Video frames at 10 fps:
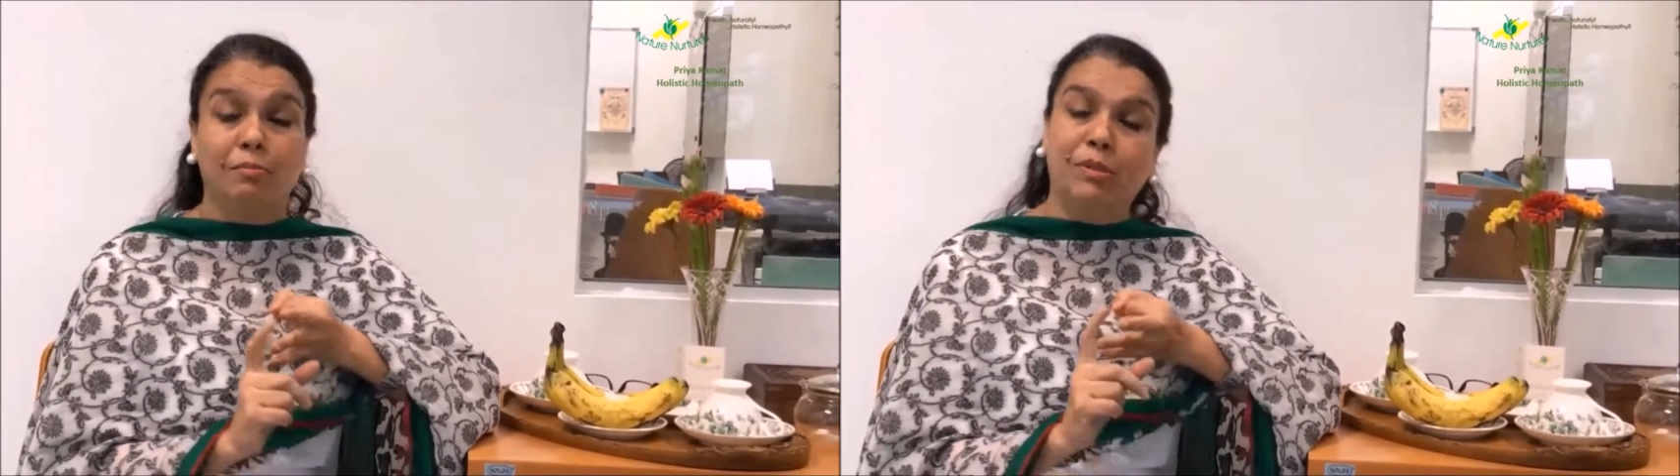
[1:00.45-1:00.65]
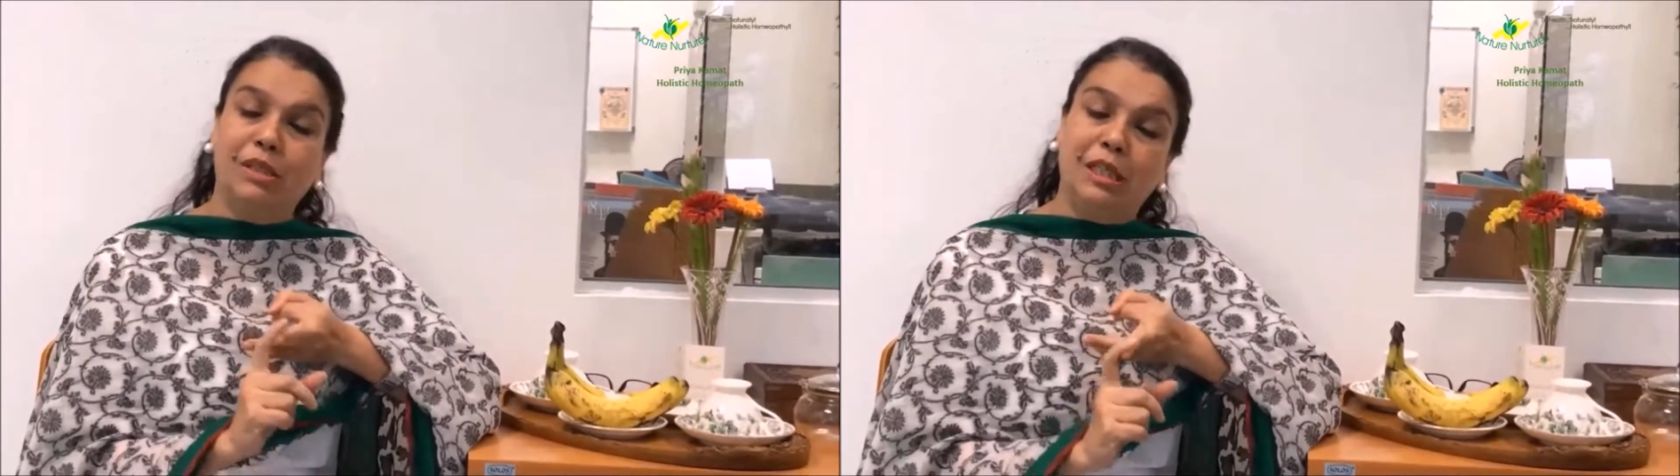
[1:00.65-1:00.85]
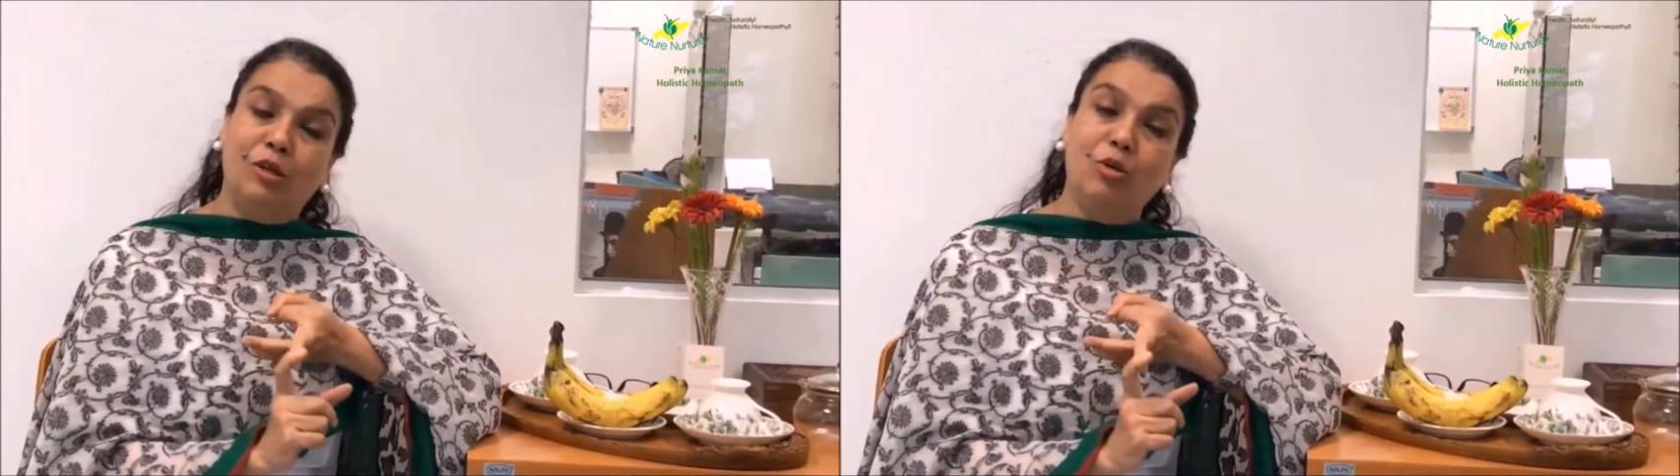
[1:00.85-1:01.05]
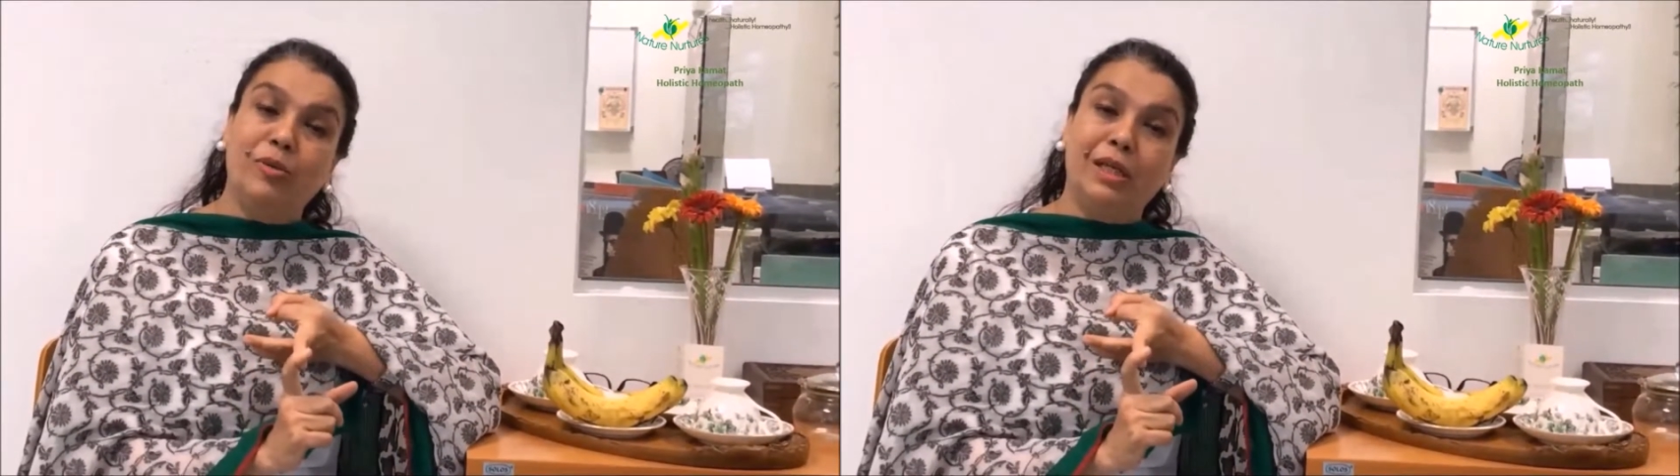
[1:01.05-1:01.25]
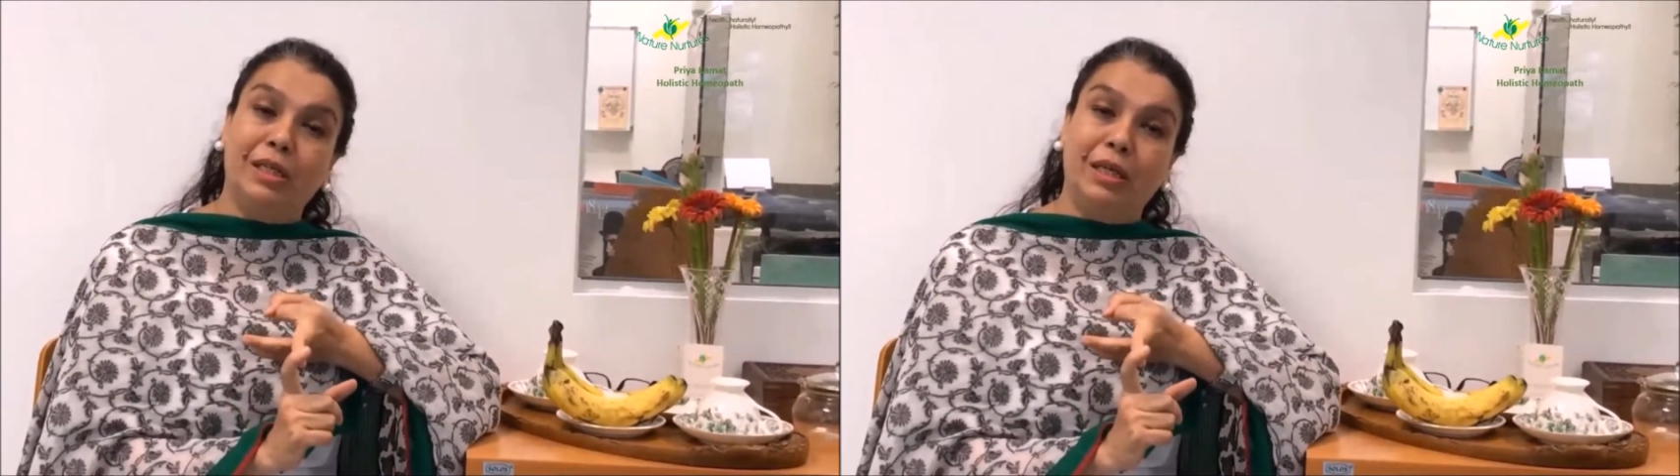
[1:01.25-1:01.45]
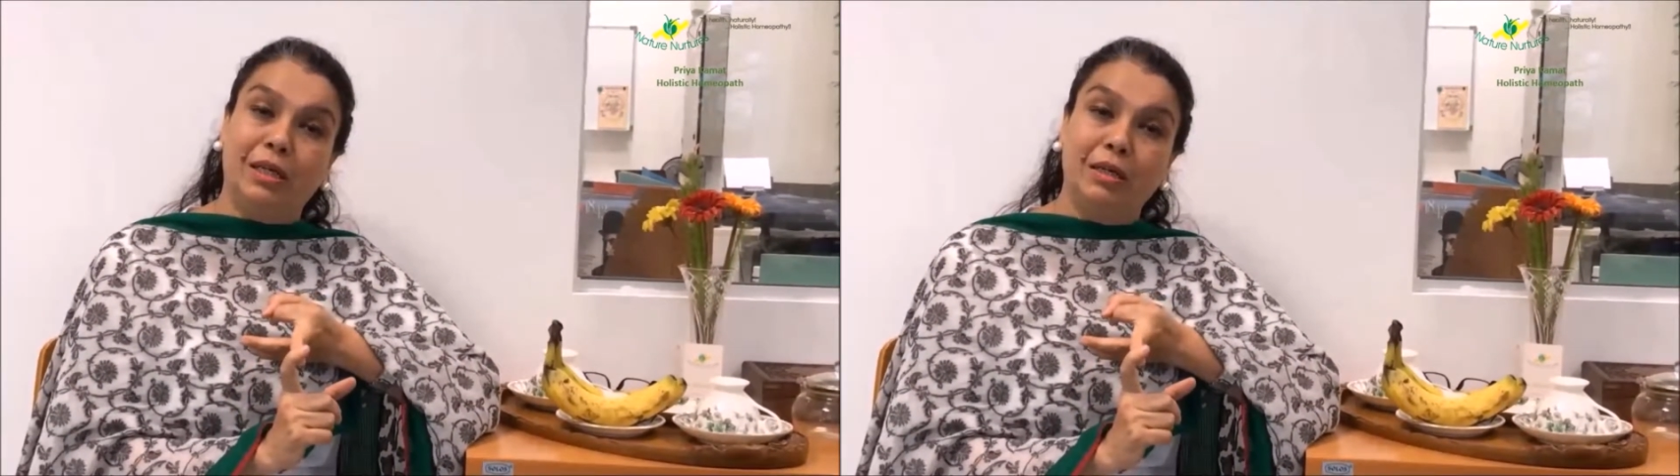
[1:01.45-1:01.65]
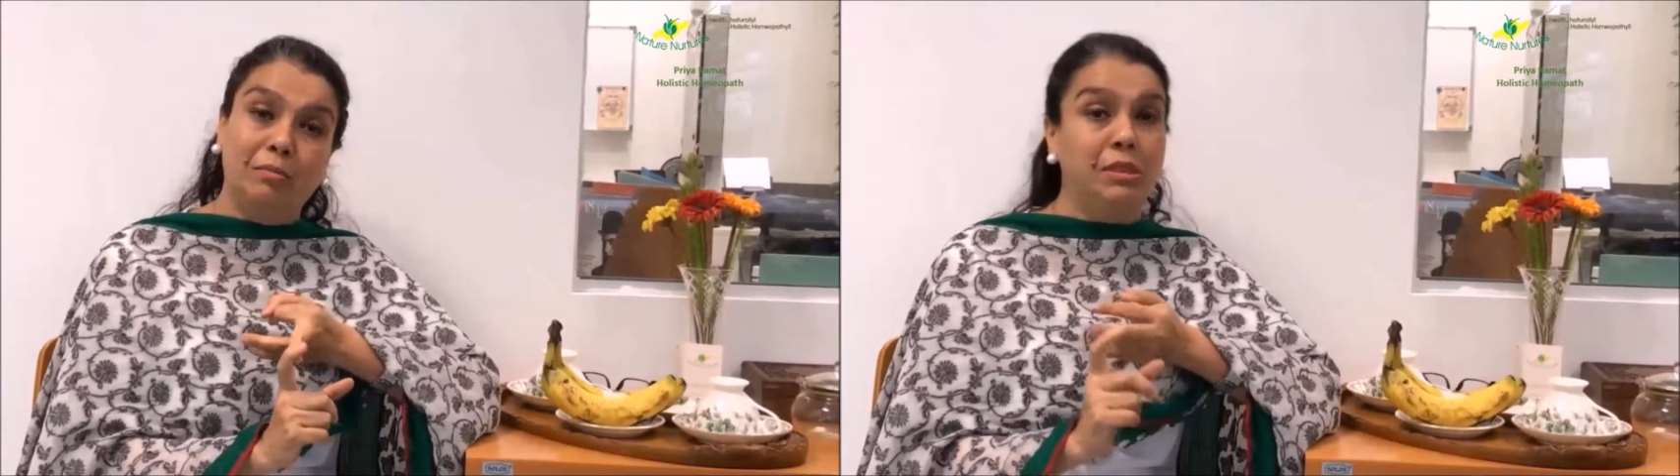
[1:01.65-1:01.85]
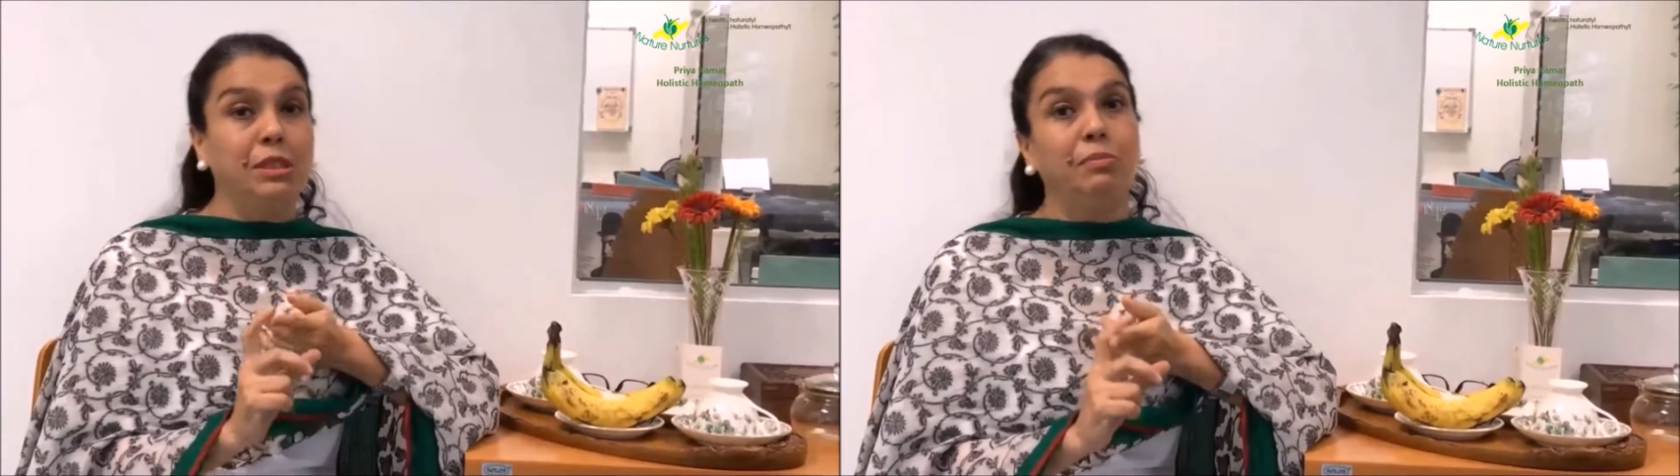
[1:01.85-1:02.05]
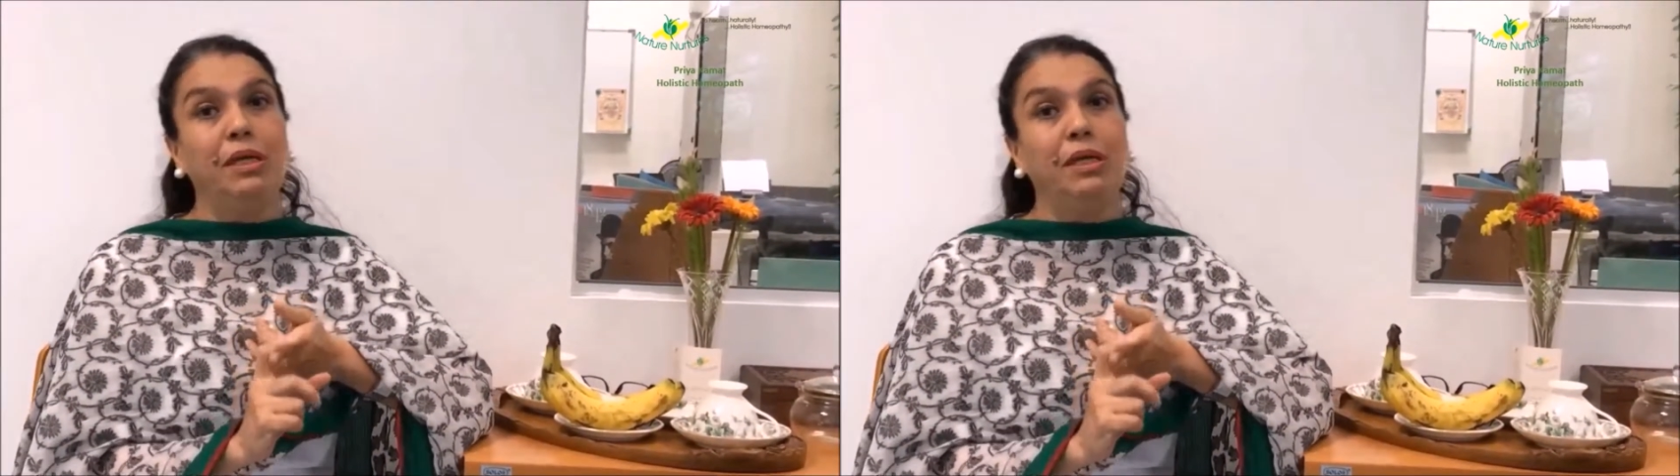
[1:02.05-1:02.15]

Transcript: busy innovating, busy